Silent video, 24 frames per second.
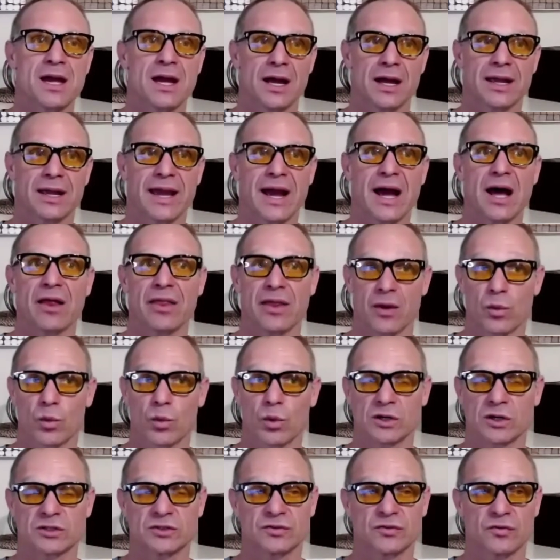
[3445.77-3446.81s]
a gal that
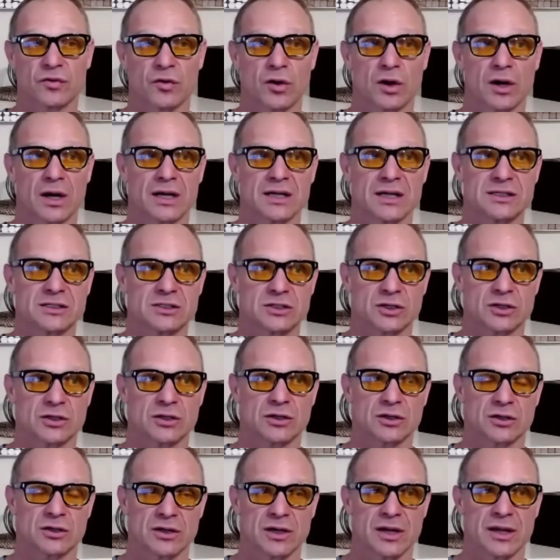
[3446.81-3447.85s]
works for us
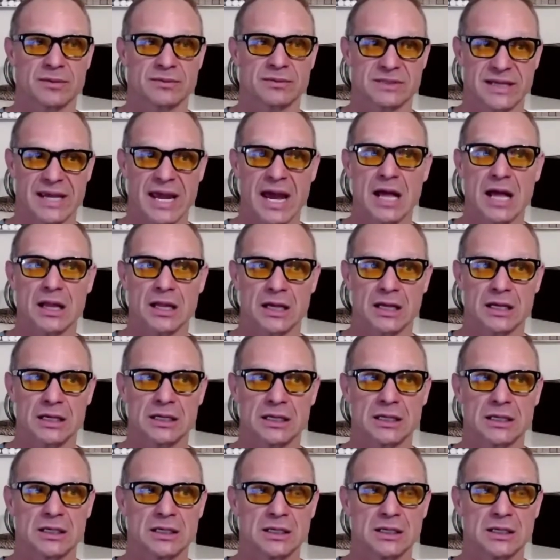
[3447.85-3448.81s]
her, her name's kellen